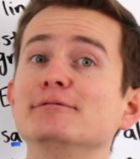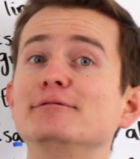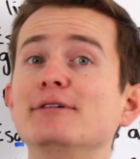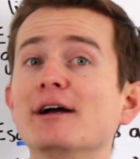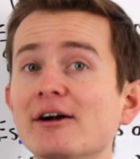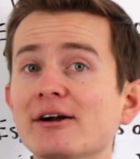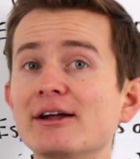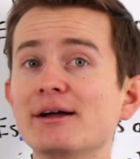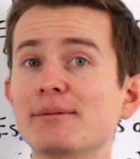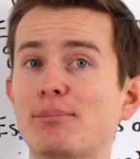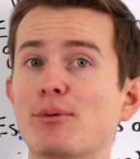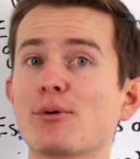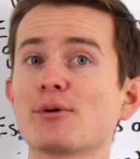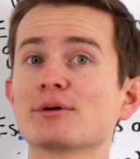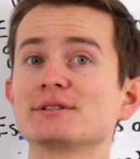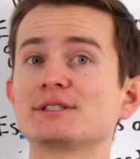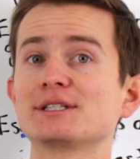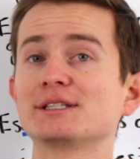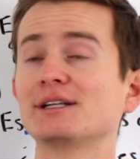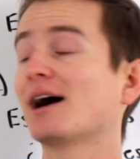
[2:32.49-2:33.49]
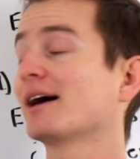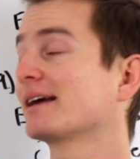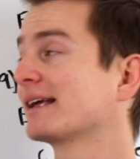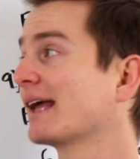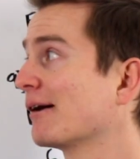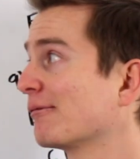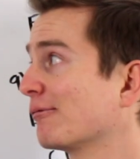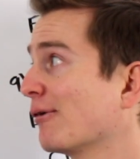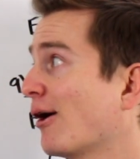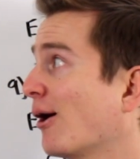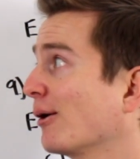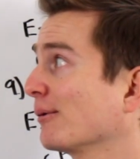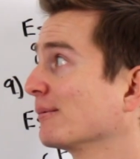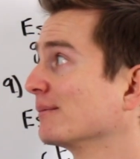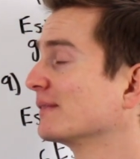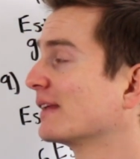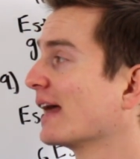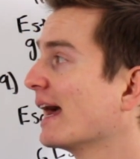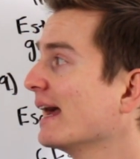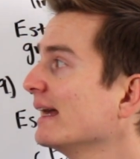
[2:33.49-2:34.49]
Very important to not get wrong,
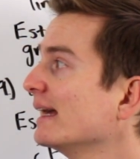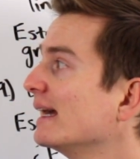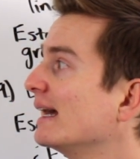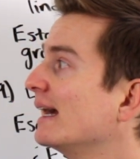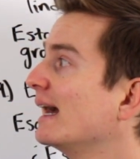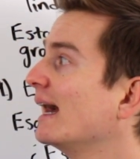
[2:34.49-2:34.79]
okay?